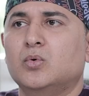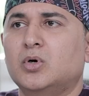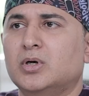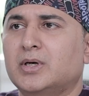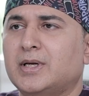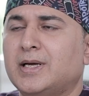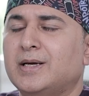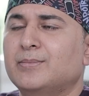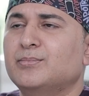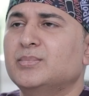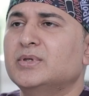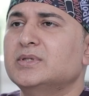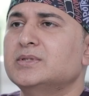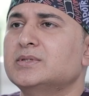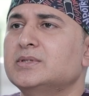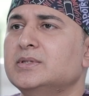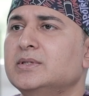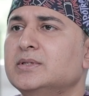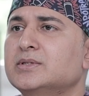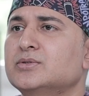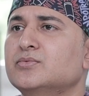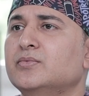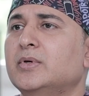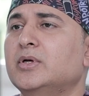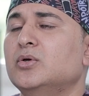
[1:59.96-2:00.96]
What happens
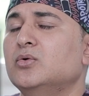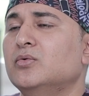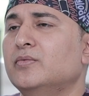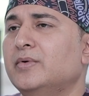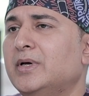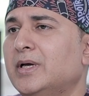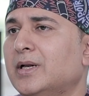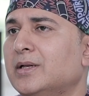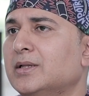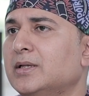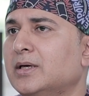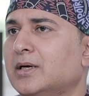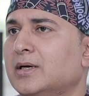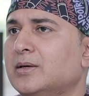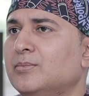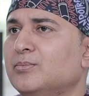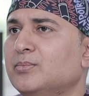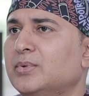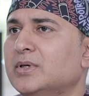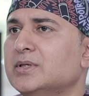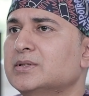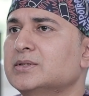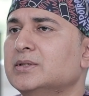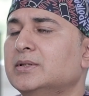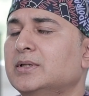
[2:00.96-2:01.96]
is when you wear the
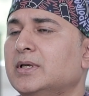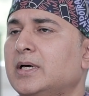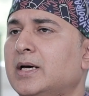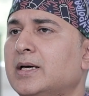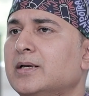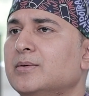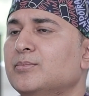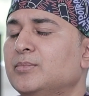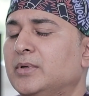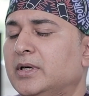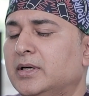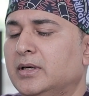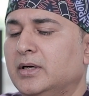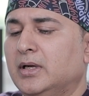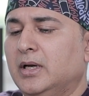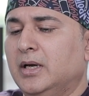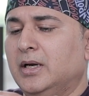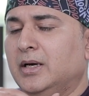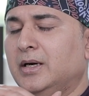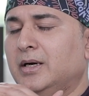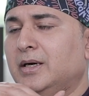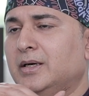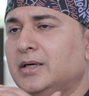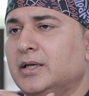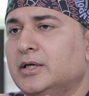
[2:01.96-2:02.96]
compression garment,
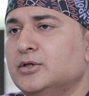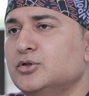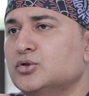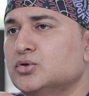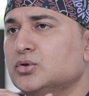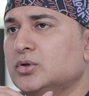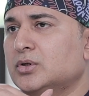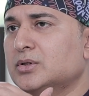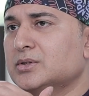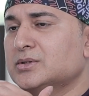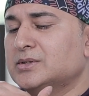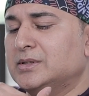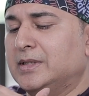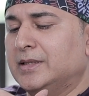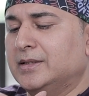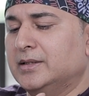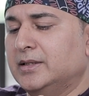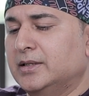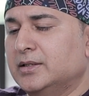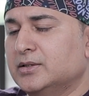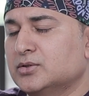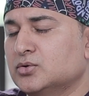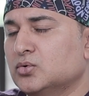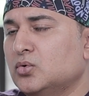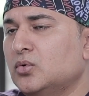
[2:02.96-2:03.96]
it ensures that
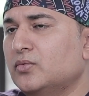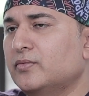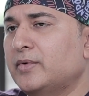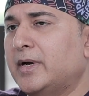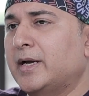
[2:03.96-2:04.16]
there is no